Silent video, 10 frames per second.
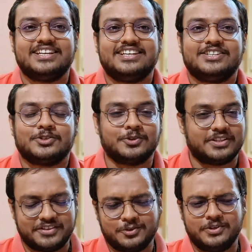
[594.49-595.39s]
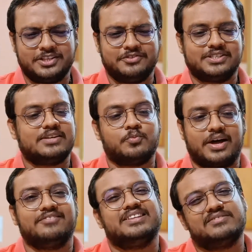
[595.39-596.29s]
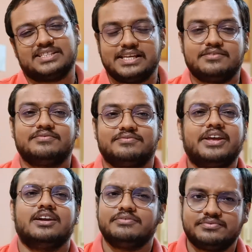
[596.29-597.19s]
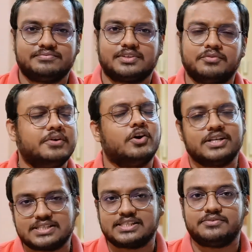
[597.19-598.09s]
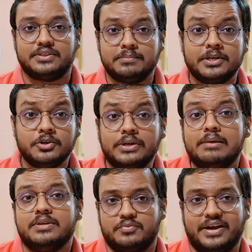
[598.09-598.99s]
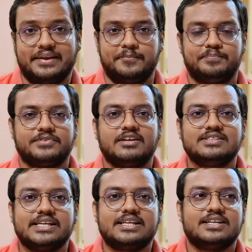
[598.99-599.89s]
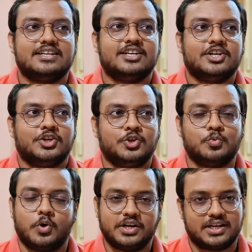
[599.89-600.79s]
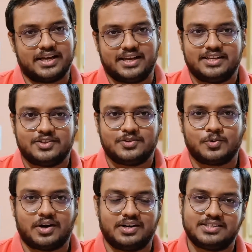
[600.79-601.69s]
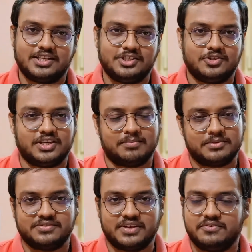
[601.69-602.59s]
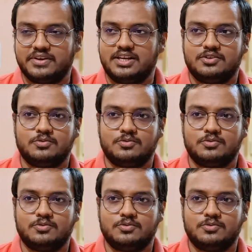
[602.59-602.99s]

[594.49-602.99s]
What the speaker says: So there were 2 interviewers, and one of them was like, fair enough, We will not discuss it with them, but you tell me why. I was like, you want a guy who understands your numbers very well, who